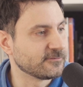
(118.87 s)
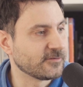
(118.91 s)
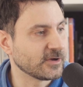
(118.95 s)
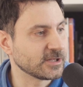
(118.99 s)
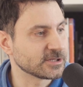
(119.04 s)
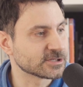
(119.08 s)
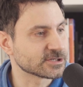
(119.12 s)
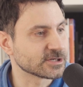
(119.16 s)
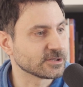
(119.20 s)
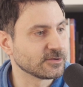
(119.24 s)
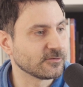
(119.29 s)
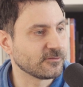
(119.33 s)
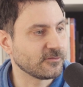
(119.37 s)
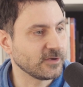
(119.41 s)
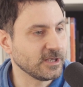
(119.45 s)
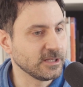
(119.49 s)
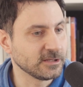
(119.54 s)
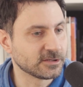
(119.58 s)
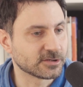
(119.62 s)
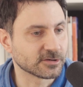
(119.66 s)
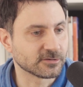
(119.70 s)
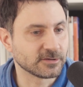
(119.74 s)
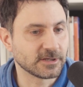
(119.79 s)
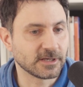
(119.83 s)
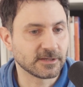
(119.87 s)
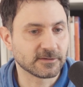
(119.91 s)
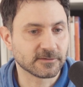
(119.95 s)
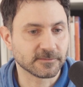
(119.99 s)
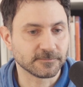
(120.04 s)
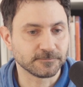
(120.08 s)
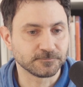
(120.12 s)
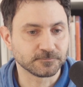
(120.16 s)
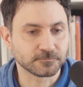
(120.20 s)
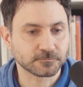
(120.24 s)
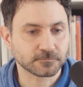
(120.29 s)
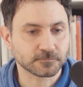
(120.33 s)
invention of internet,
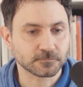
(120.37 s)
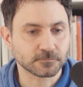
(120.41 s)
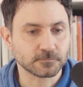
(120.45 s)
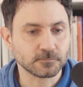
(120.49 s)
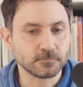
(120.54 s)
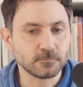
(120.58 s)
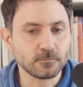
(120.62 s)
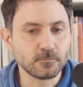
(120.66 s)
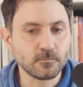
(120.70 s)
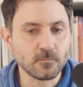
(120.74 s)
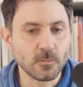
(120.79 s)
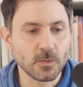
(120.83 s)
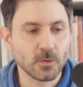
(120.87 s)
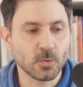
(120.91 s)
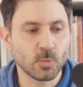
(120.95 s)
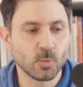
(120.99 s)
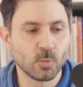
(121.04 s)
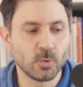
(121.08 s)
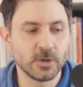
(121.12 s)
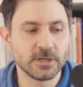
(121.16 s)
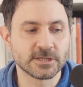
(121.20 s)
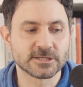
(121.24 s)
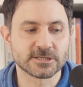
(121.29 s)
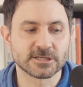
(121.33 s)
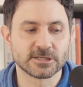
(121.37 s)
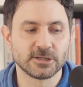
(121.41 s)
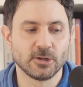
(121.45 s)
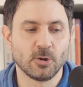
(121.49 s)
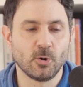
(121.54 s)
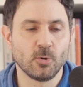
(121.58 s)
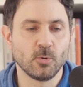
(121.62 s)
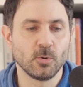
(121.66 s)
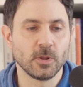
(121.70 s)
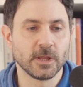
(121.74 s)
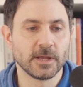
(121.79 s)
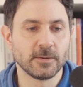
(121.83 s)
we
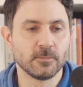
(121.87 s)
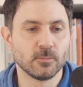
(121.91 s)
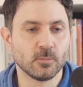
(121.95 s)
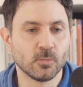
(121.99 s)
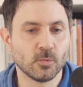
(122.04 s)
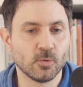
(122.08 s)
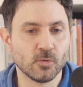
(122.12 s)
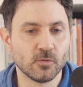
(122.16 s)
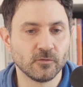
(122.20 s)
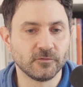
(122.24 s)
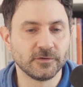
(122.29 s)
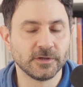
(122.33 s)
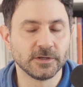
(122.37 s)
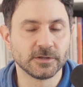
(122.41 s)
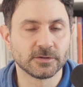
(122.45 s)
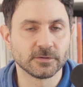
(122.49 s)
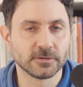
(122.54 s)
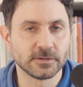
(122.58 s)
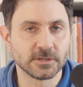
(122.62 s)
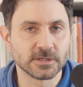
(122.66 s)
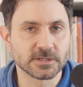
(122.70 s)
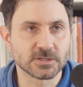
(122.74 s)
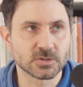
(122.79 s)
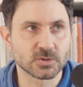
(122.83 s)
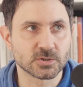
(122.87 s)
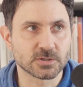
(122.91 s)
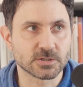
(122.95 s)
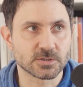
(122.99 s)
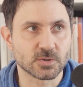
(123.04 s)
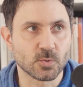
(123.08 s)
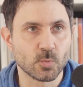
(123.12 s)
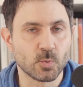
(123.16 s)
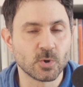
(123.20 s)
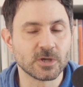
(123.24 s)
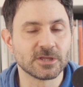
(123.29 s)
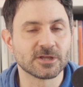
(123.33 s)
slowly moved into this
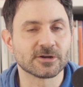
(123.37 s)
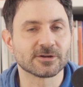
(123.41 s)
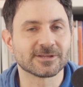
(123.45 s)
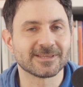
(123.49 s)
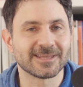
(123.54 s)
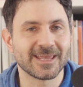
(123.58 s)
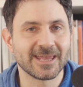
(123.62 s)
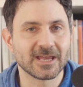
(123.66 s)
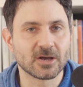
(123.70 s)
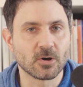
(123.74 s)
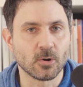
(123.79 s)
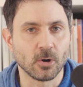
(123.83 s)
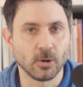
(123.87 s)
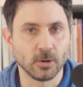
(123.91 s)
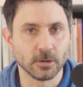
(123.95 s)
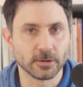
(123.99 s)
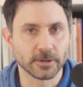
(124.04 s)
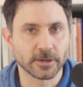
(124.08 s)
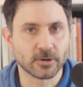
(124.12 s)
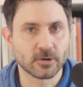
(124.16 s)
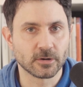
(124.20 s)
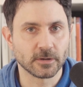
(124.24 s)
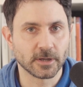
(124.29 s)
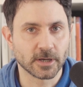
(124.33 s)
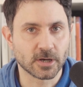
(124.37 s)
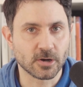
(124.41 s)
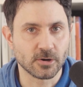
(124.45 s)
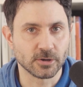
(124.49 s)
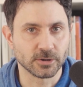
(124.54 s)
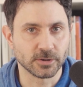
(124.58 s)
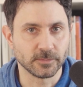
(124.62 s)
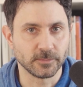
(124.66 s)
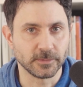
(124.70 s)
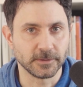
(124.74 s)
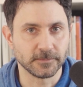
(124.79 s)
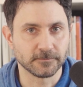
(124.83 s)
winner-take-all e
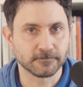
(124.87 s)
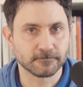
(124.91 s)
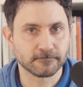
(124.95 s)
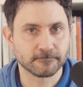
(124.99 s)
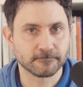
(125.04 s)
economy,